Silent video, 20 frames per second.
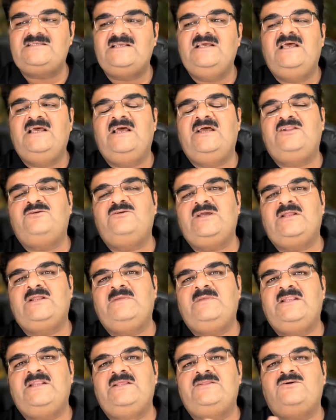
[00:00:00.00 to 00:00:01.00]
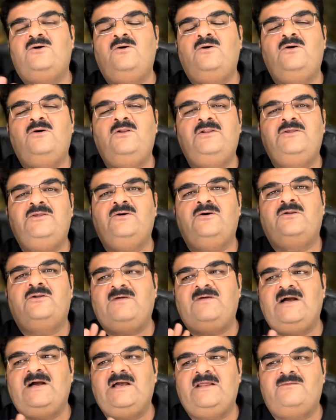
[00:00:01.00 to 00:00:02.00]
and you can manage whole your
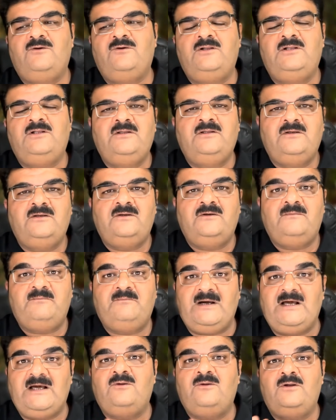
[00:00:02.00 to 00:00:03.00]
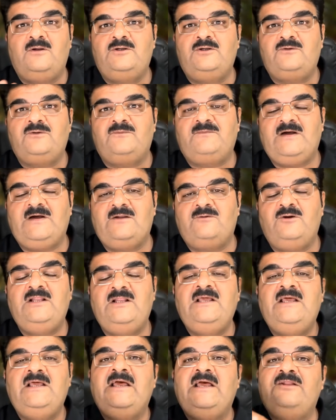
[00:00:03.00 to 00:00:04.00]
firewall, Palo Alto Firewall,
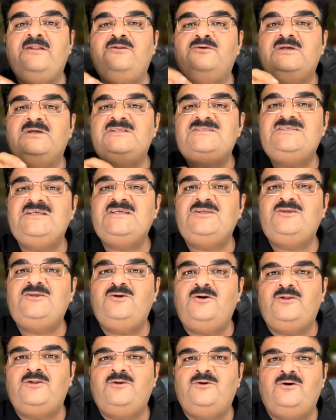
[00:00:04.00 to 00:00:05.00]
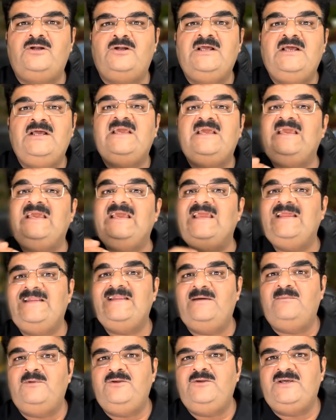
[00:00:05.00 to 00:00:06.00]
and you can secure your
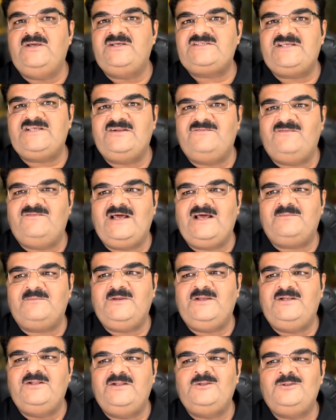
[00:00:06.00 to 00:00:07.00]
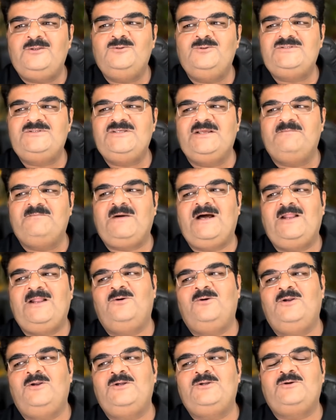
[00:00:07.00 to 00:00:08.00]
AWS environment using
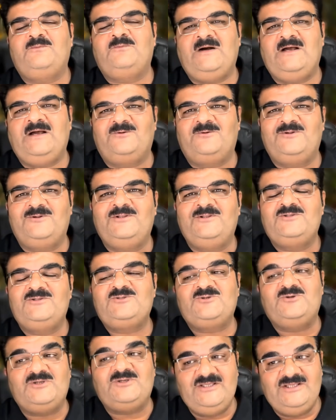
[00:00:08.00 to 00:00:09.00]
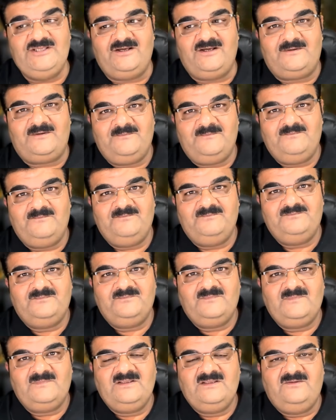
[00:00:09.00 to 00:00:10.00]
Palo Alto Firewall. So here
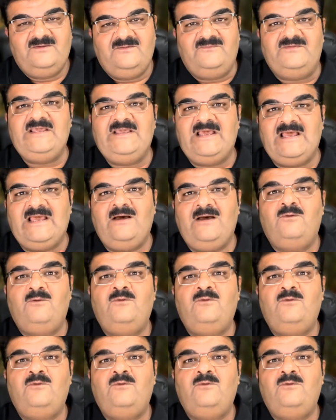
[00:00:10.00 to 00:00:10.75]
we have